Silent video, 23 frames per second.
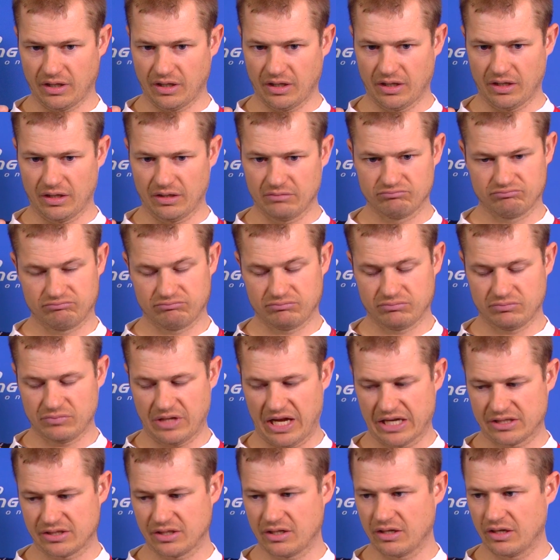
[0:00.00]
Um,
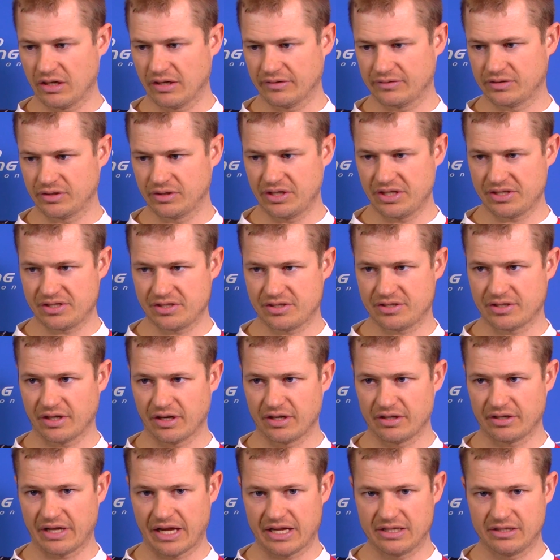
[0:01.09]
actually got off to a decent
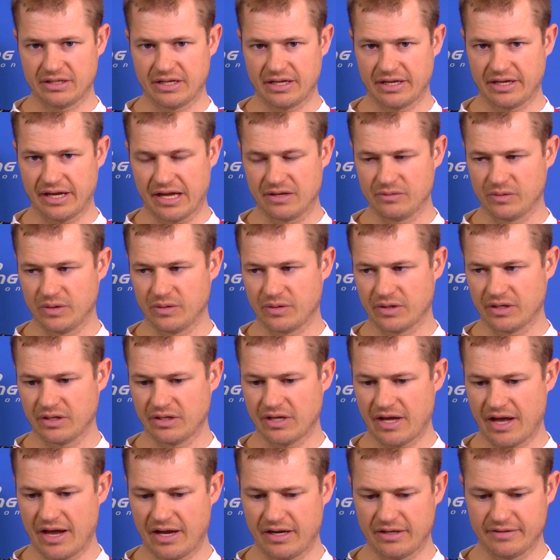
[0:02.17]
start, had the end we
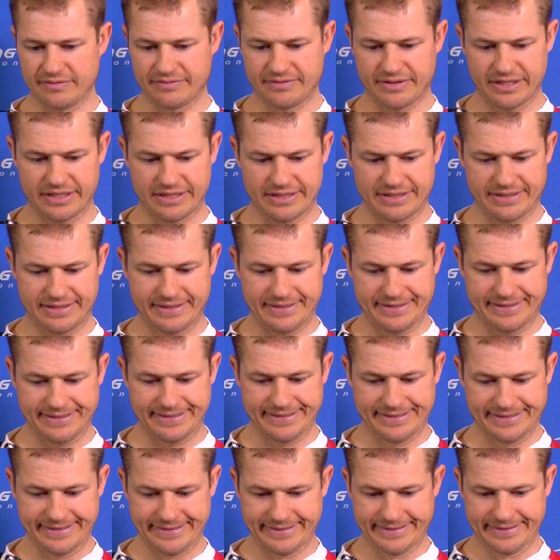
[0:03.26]
wanted to have, and uh,
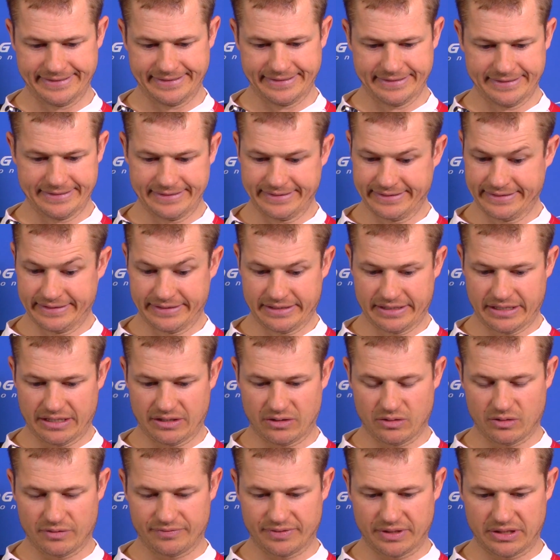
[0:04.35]
I
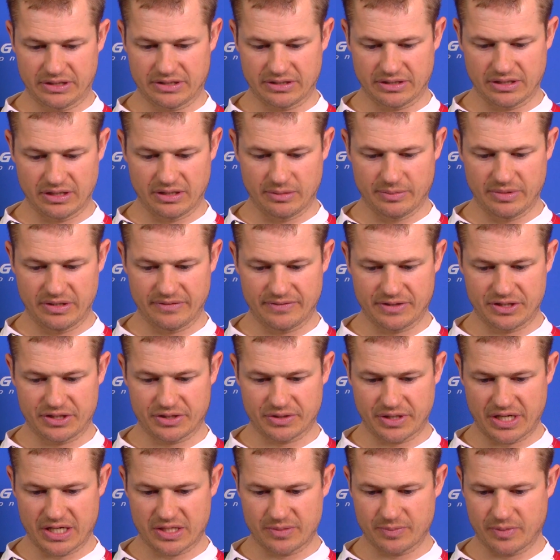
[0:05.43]
don't know if it's a little bit of a
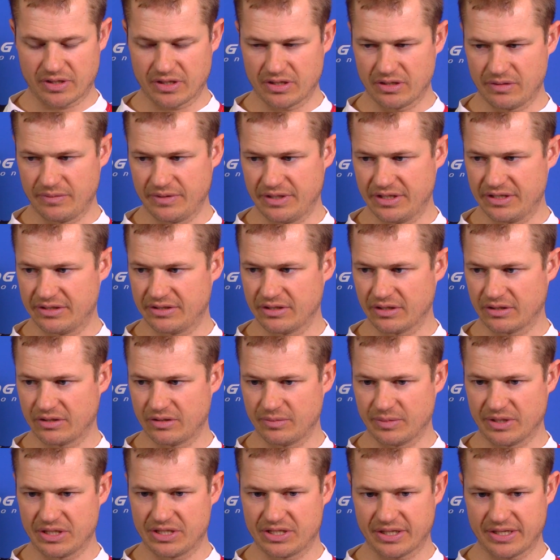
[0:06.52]
straight spot or we just took
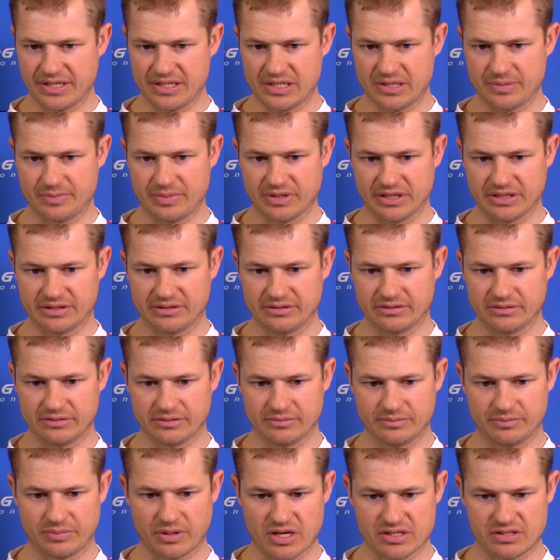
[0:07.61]
too much ice, but
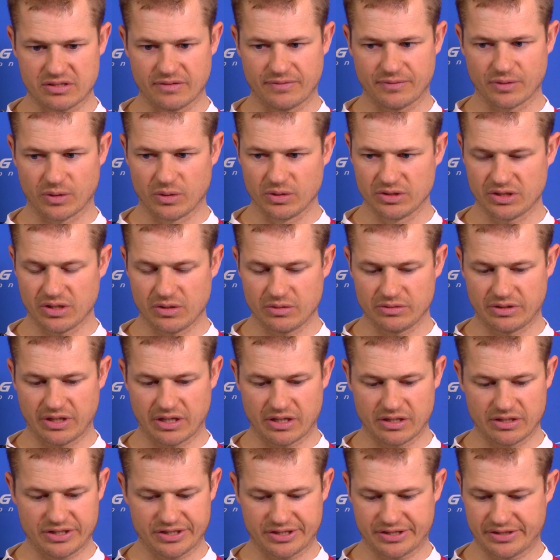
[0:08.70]
positive throws out
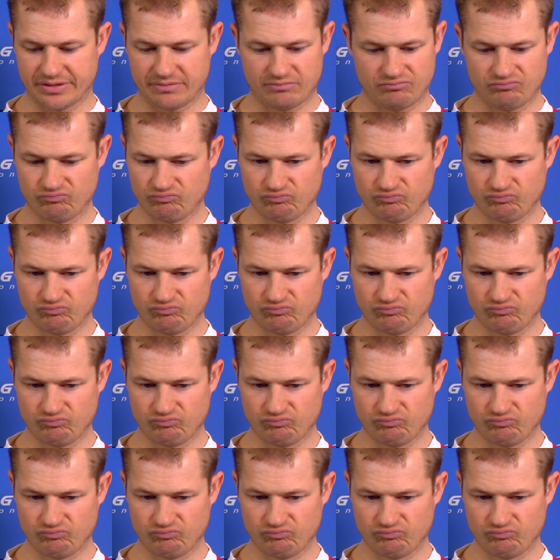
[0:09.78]
there just